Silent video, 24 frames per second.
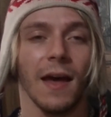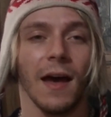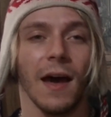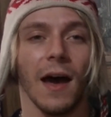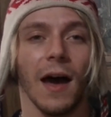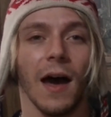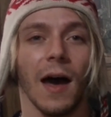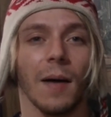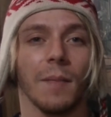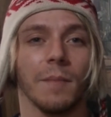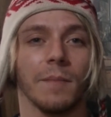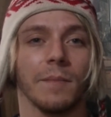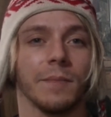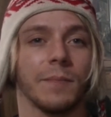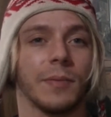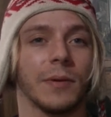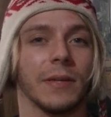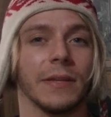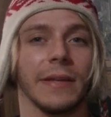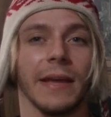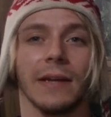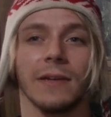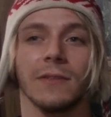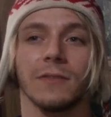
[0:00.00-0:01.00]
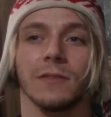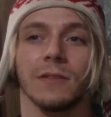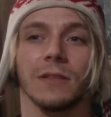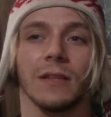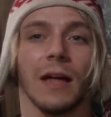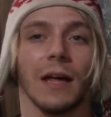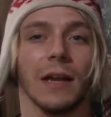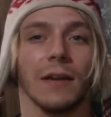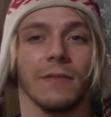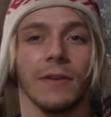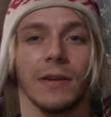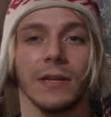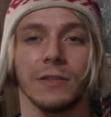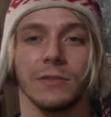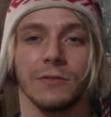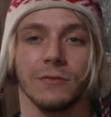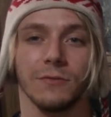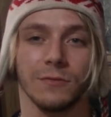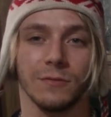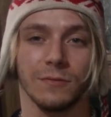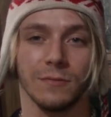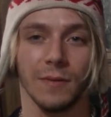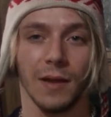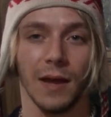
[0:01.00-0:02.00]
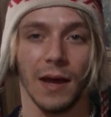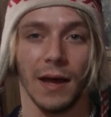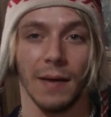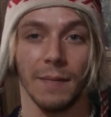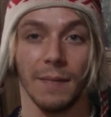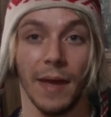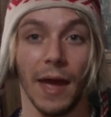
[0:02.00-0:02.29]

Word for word: Um, but, yeah, there's a lot of, like, uh,